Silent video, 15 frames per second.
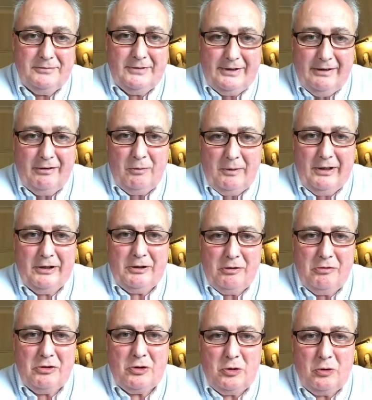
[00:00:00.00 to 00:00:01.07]
there are one or two
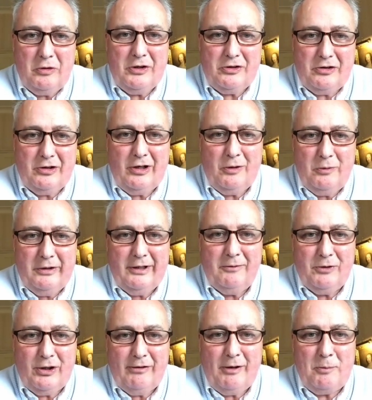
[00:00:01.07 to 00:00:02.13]
stories to go with him.
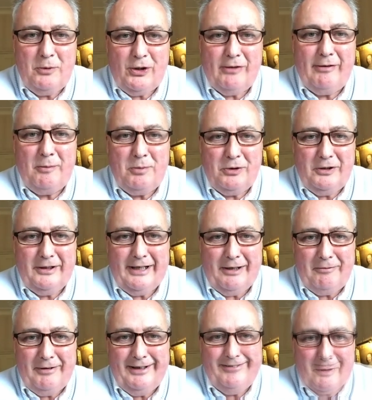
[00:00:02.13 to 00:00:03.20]
Shall we put it that
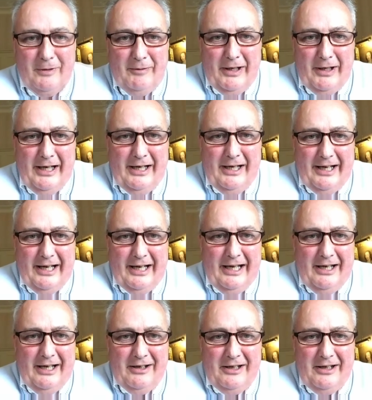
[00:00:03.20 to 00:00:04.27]
way?
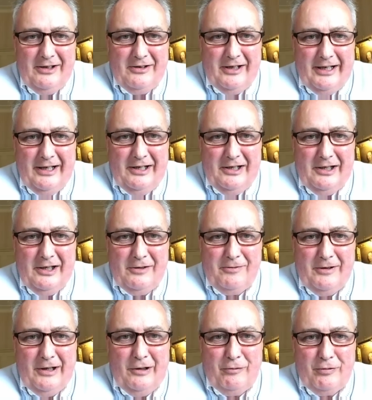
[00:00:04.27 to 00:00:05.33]
He and his
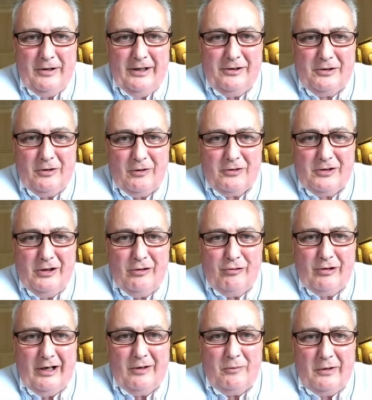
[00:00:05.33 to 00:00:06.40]
fellow friends got so
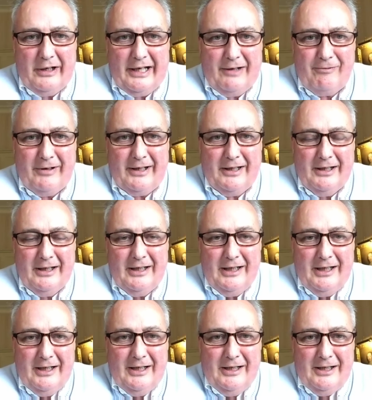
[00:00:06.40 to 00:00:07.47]
drunk one evening
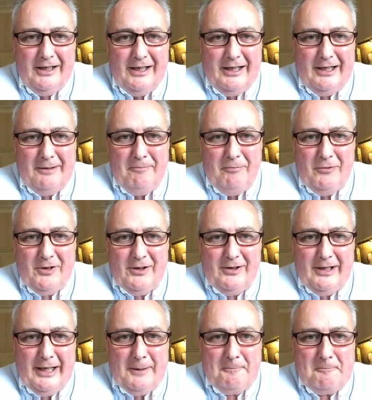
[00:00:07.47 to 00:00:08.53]
that
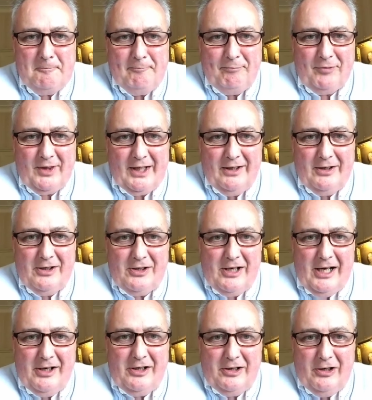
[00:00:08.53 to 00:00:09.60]
they
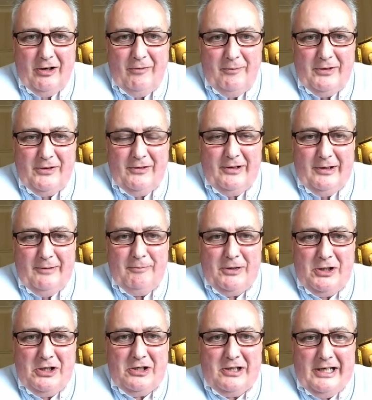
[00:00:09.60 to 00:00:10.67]
decided to go and visit
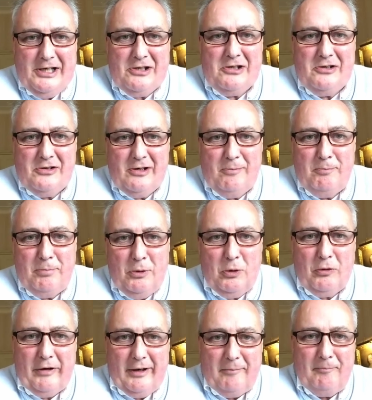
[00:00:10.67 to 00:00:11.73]
Mrs. Leeson's
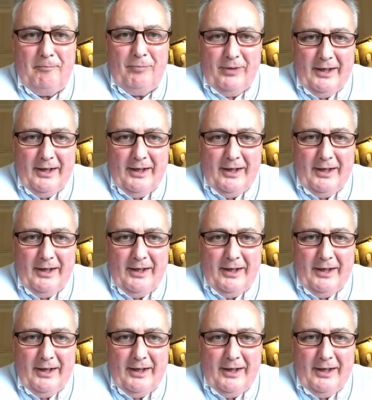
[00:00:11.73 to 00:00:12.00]
Emporium,